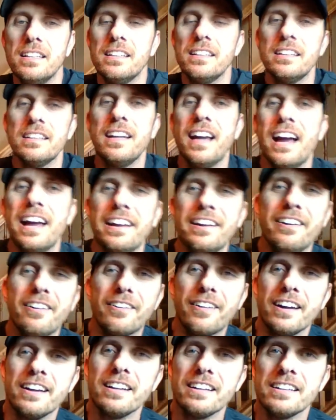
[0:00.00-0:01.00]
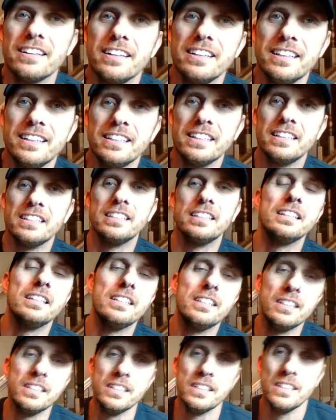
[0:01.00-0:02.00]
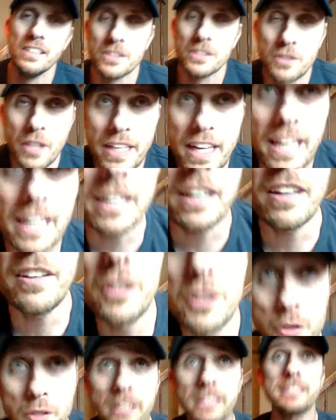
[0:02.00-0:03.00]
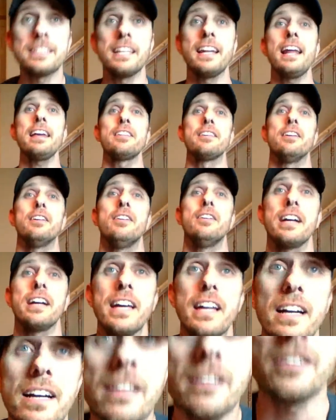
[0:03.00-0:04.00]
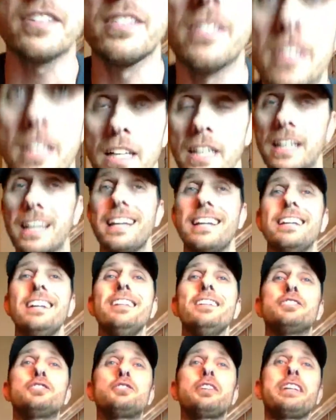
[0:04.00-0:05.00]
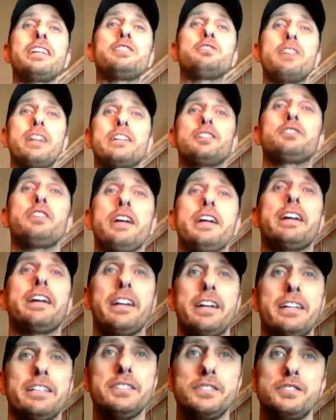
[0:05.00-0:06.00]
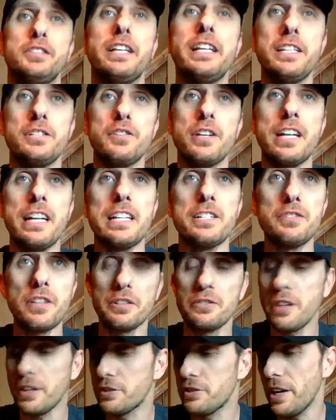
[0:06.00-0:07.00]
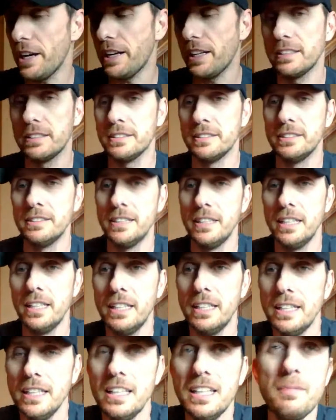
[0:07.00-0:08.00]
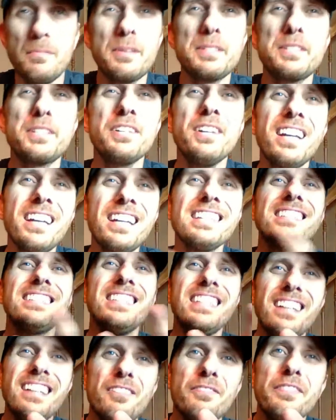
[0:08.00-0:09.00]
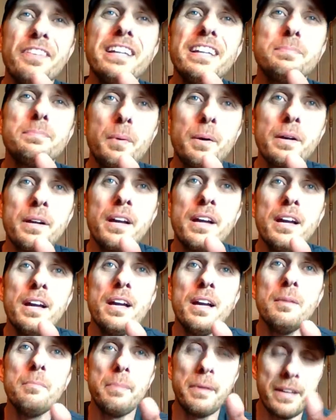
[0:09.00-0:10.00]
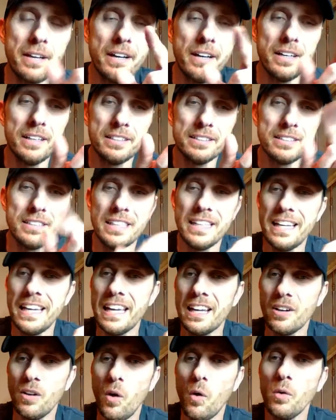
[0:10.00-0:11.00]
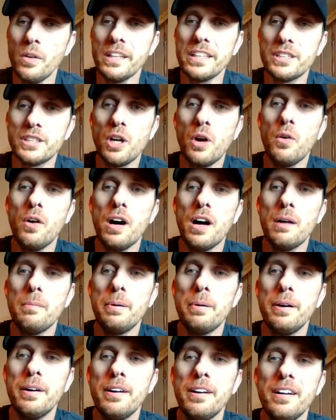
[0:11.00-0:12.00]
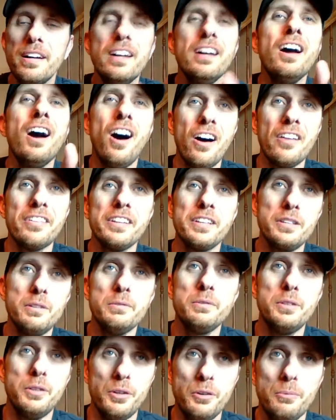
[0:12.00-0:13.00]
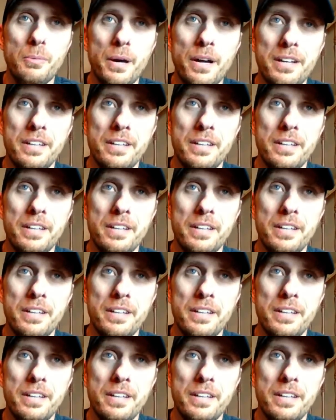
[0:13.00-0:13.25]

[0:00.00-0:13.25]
yeah, I know, right? So I got another trick today, though. I got another. I got another tricky trick, trick, tricky, trickety, trick, trick, trick. But you're not gonna see it on Facebook because it'll only show up on the YouTube